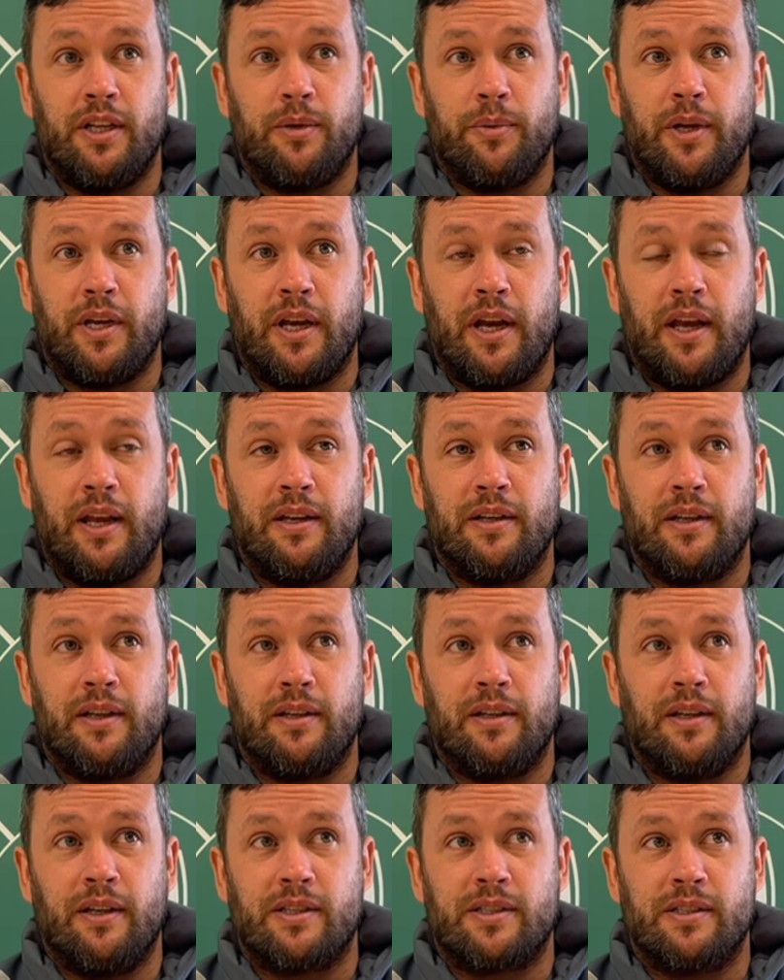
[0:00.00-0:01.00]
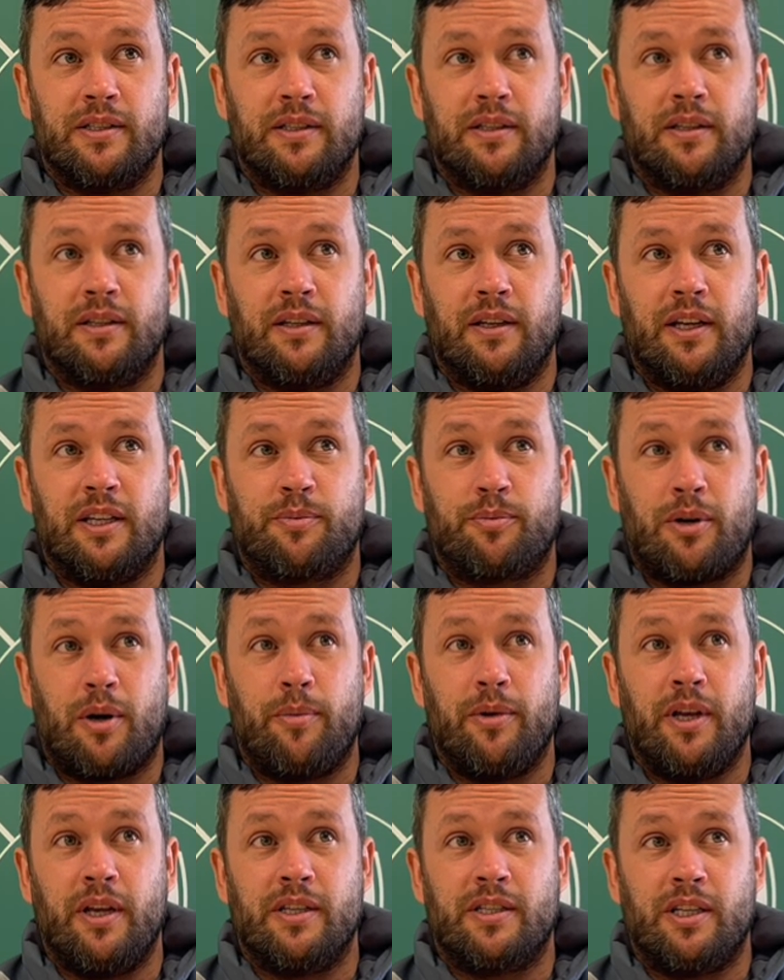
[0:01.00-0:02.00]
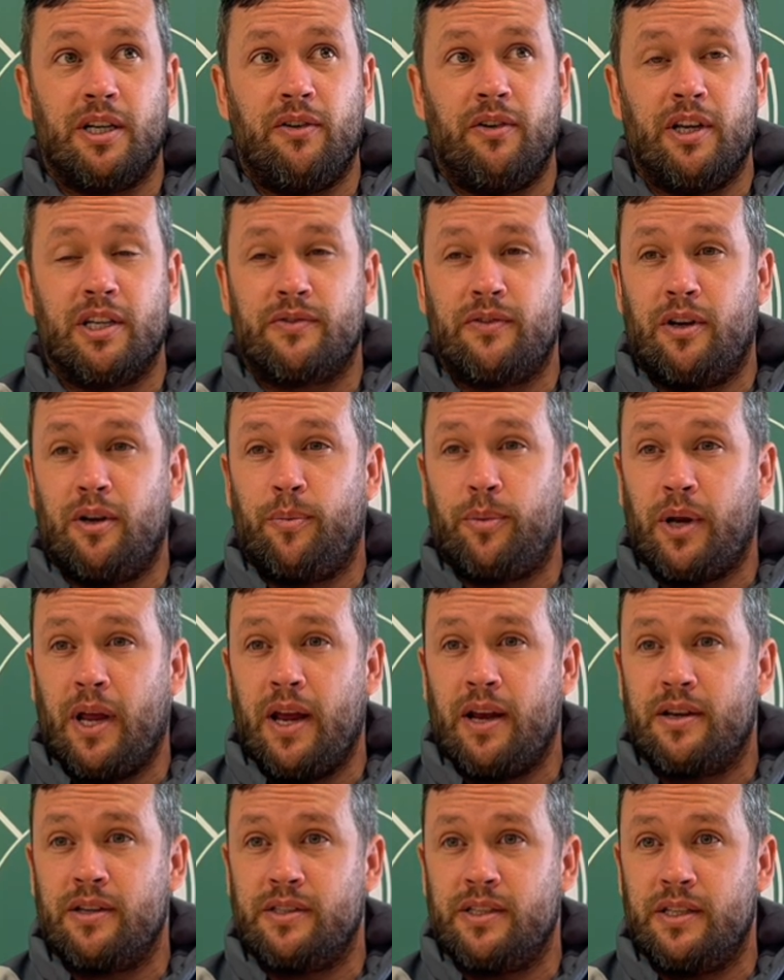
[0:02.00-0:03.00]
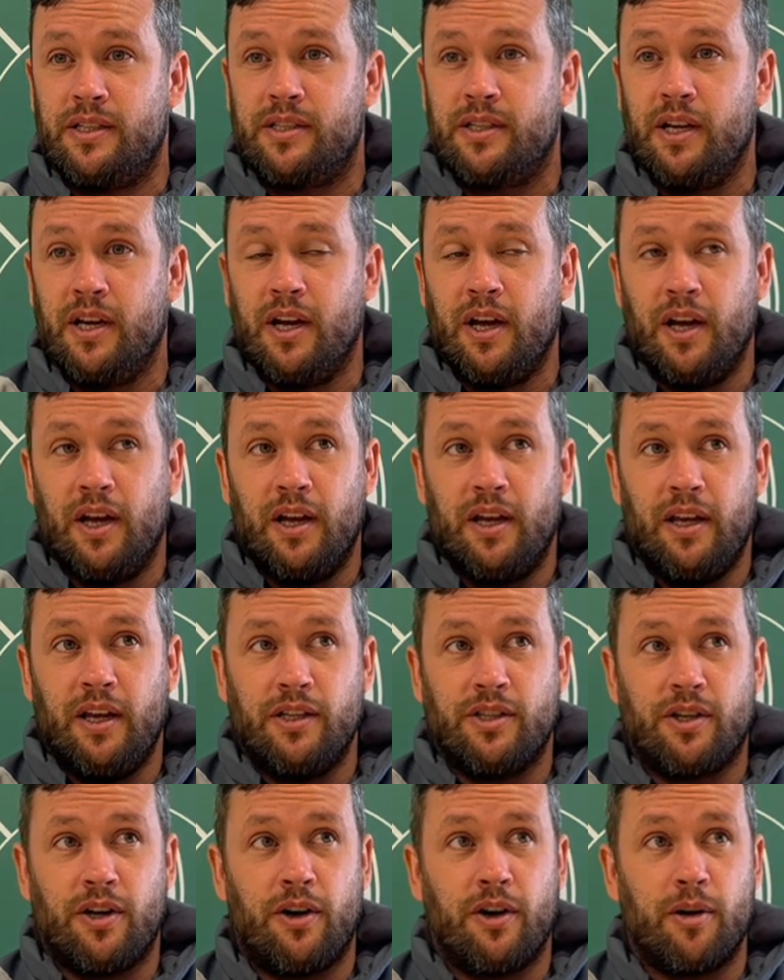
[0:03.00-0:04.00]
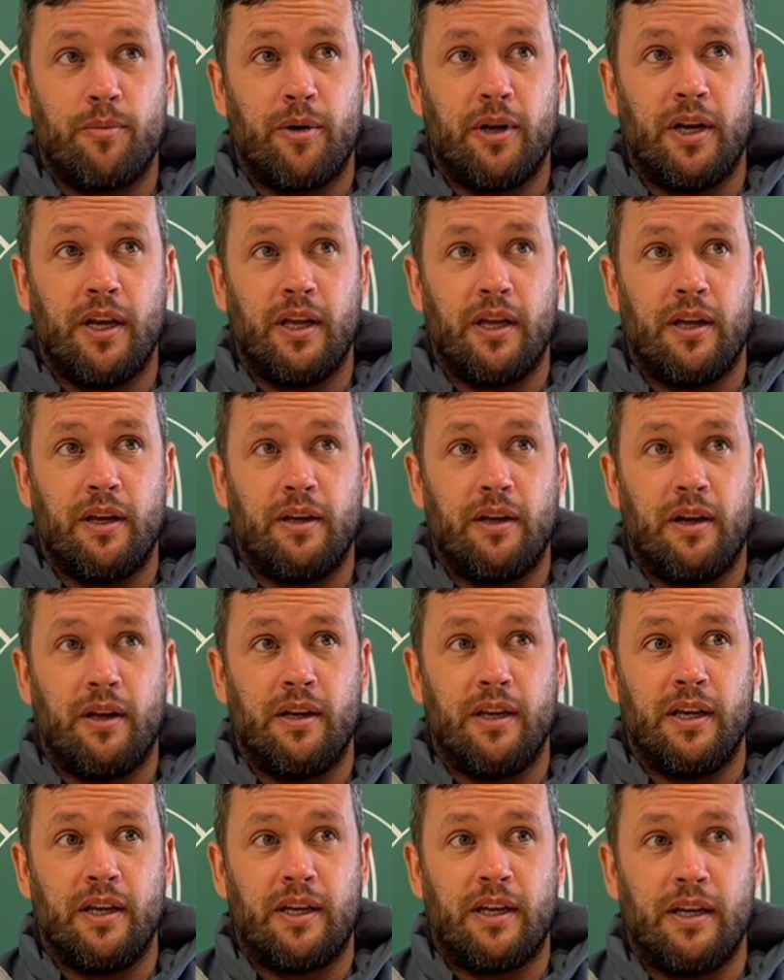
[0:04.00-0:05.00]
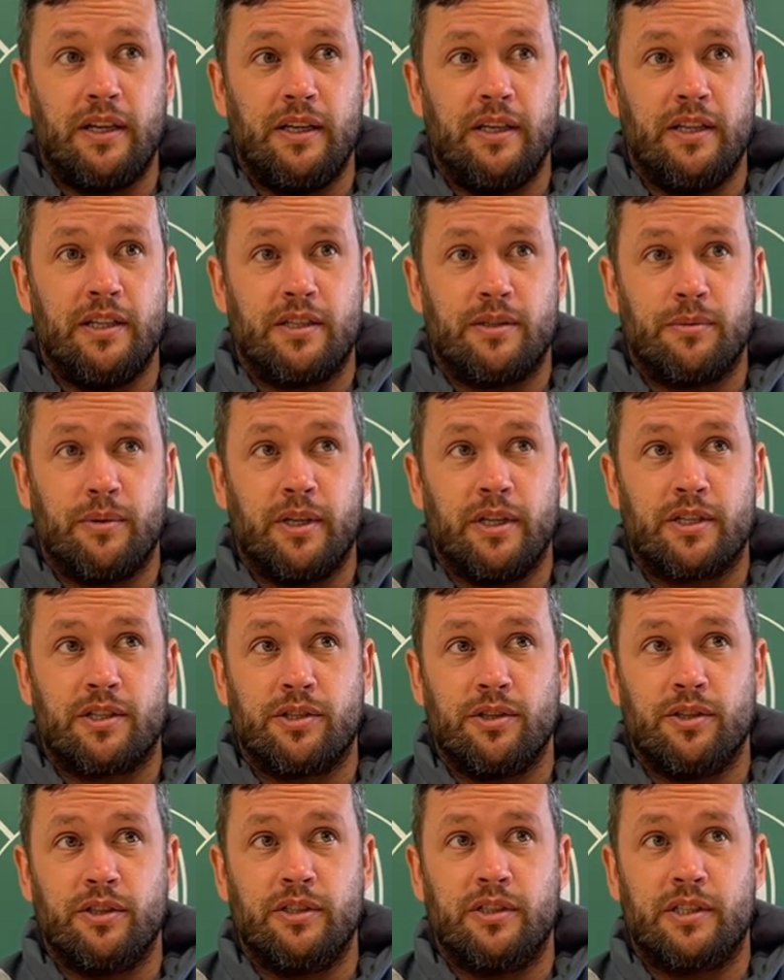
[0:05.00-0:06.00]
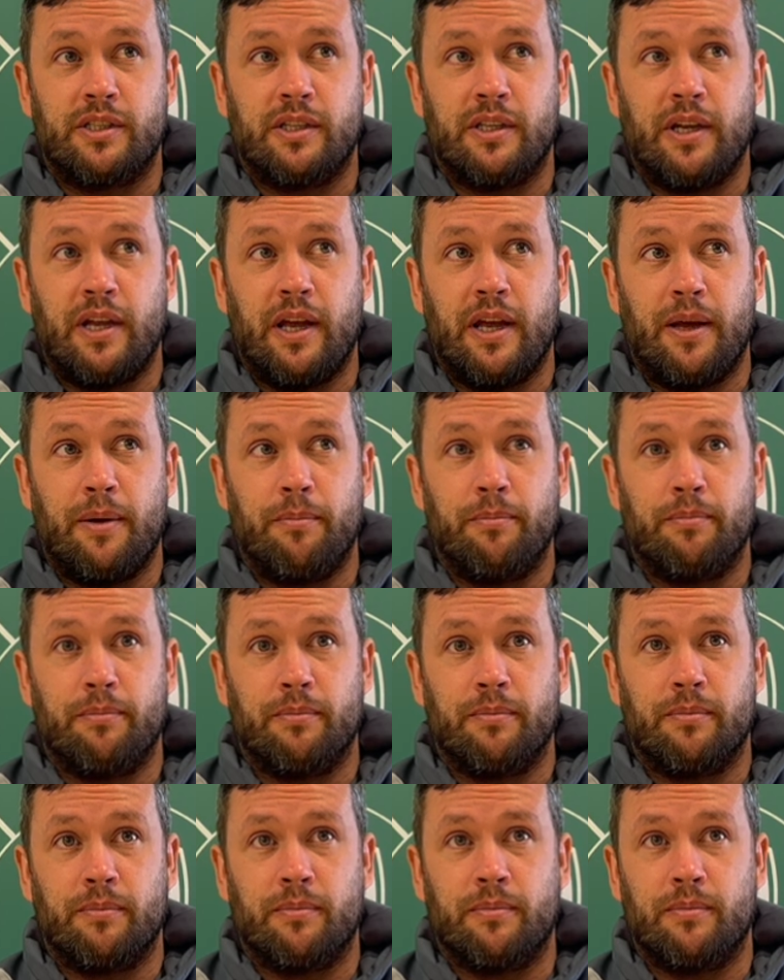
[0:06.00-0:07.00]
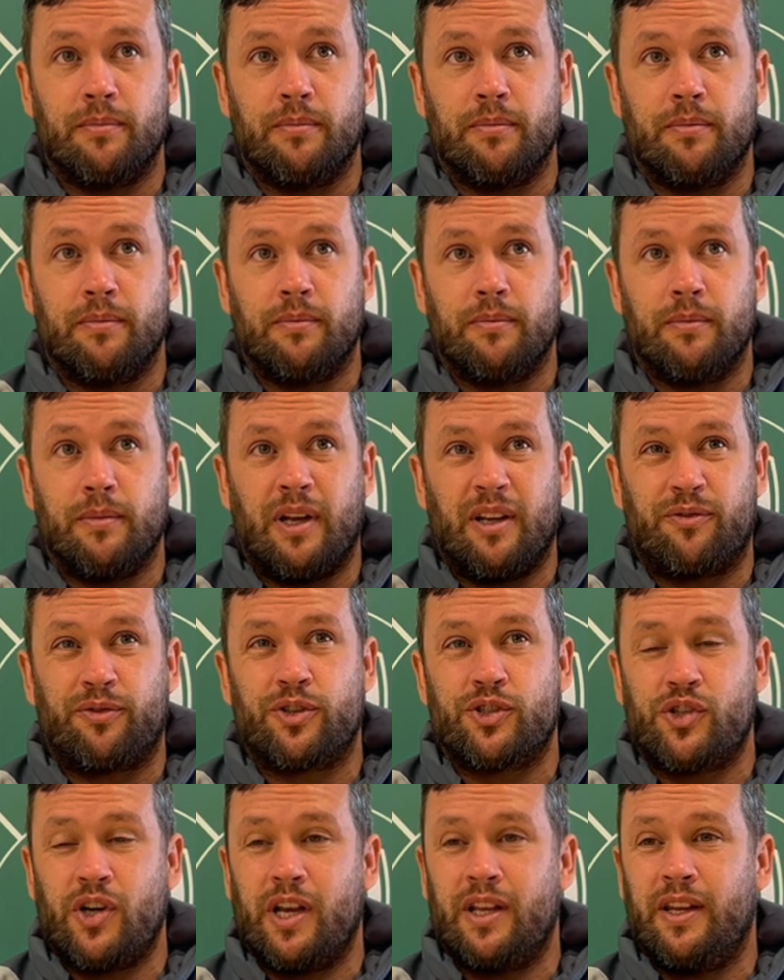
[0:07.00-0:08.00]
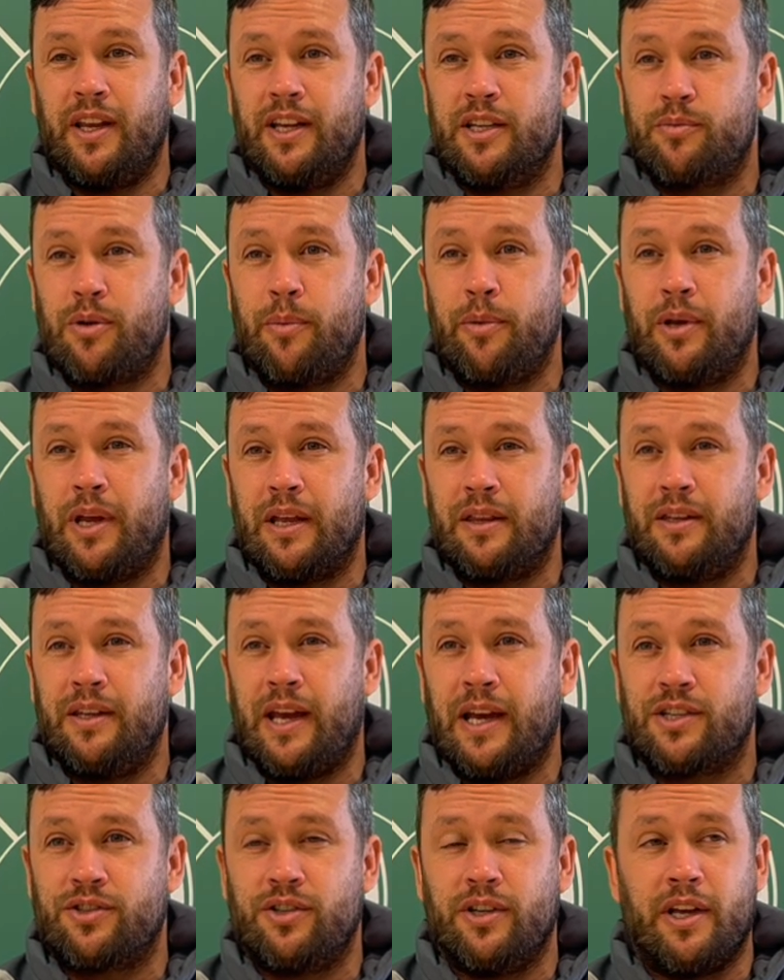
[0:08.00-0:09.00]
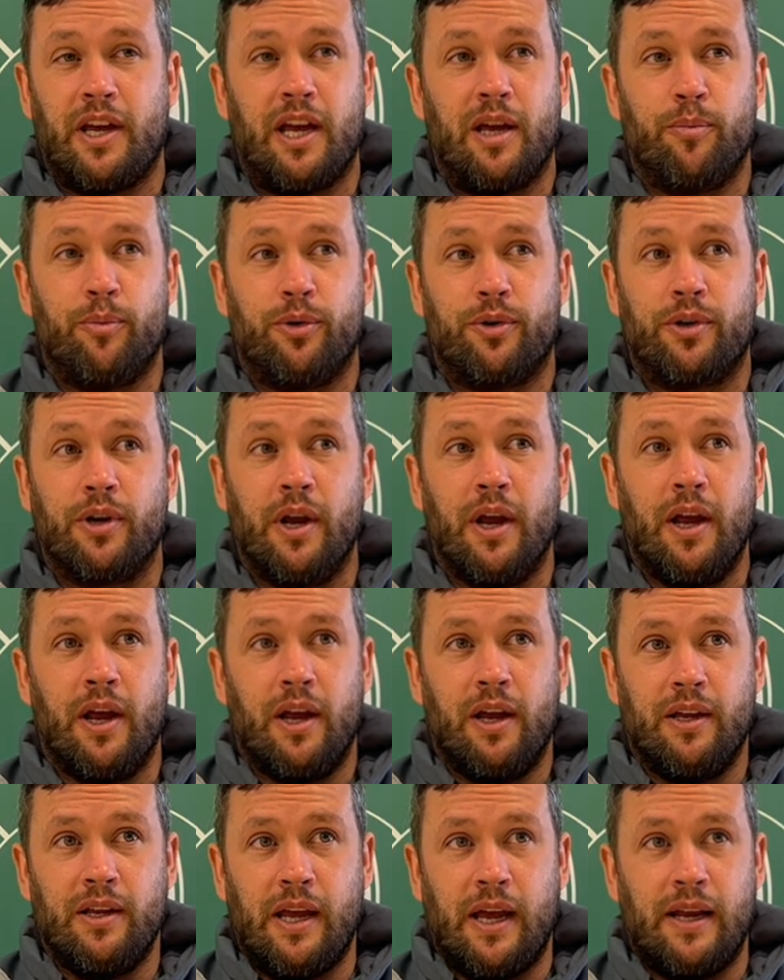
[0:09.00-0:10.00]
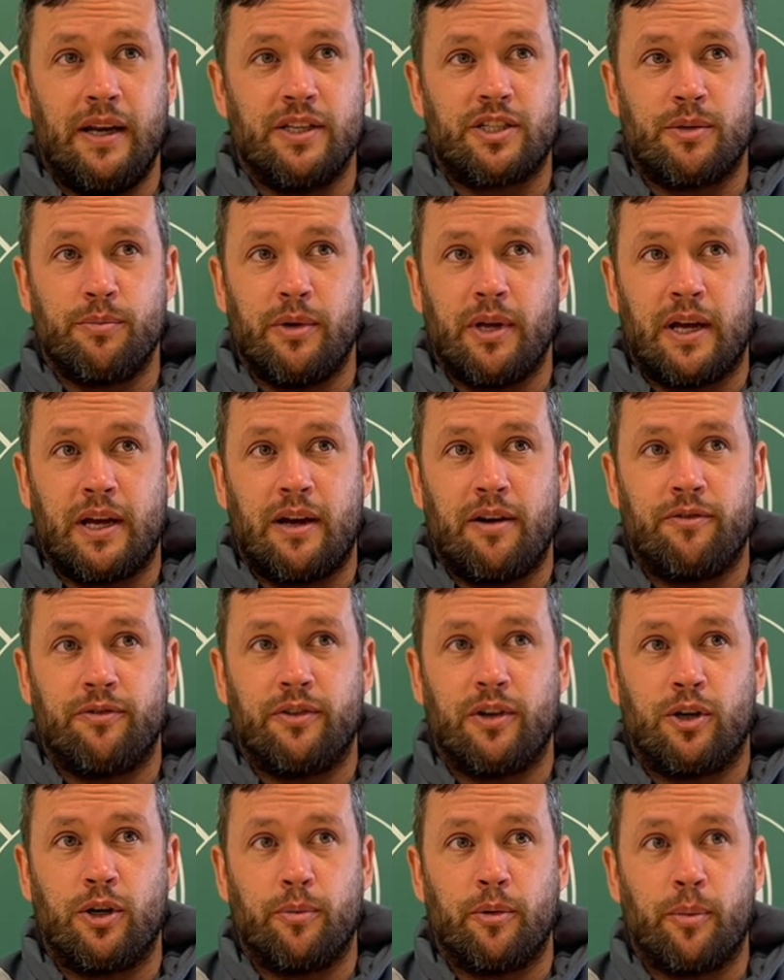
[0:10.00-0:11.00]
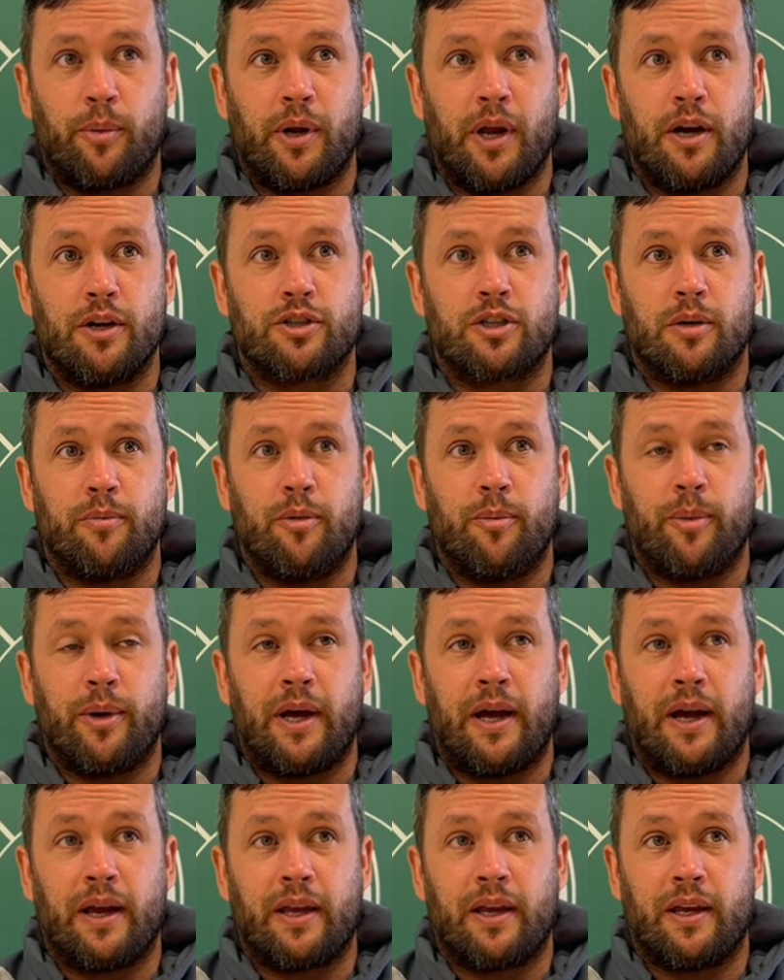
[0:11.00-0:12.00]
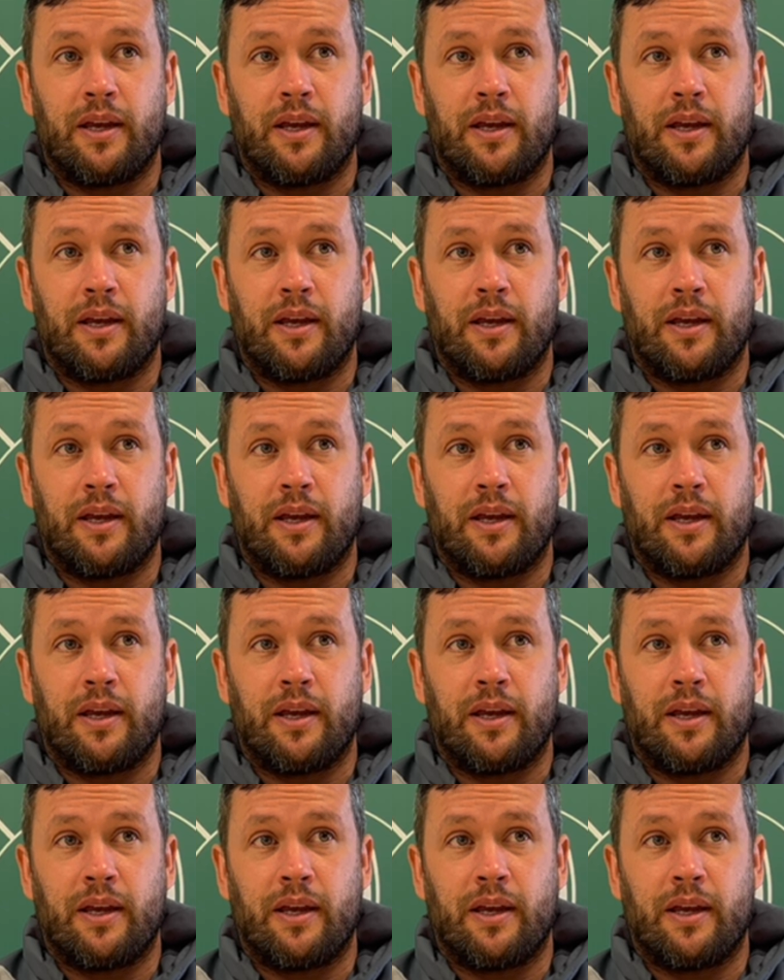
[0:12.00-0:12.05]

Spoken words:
weekend. And listen, it's probably a serious foul play because he's caught him on the Achilles with his studs. And the frustrating thing is probably getting the extra game. But yeah, listen, we have a couple of players coming back,